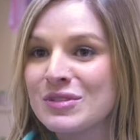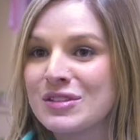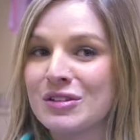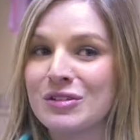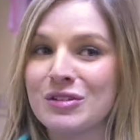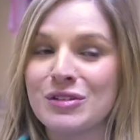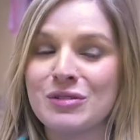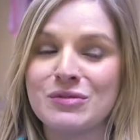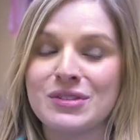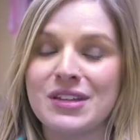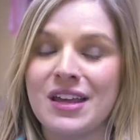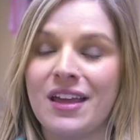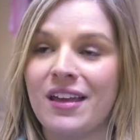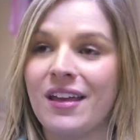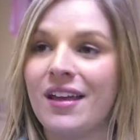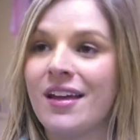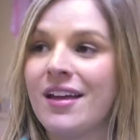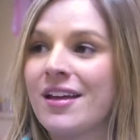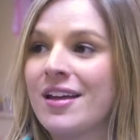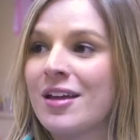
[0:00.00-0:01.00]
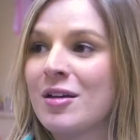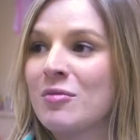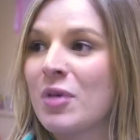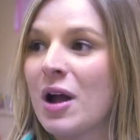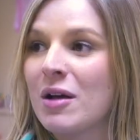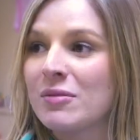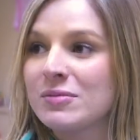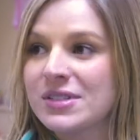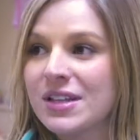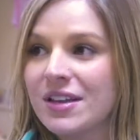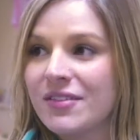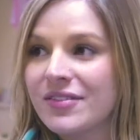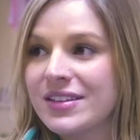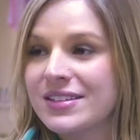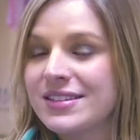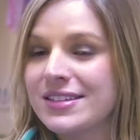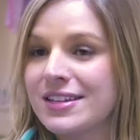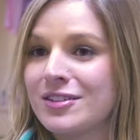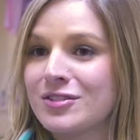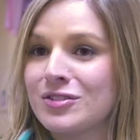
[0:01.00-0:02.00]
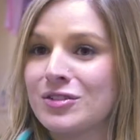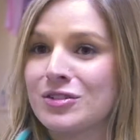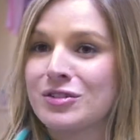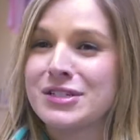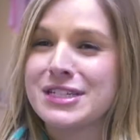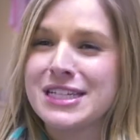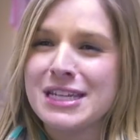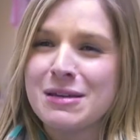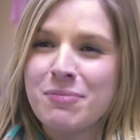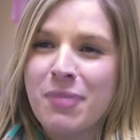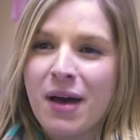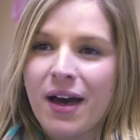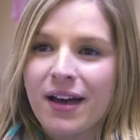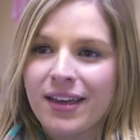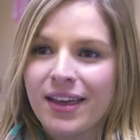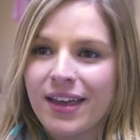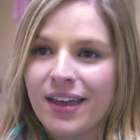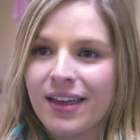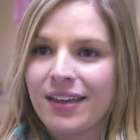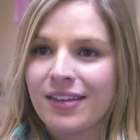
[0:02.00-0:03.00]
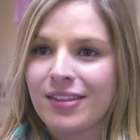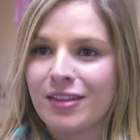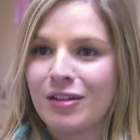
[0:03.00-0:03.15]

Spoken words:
They're using problem-solving skills, they're debugging,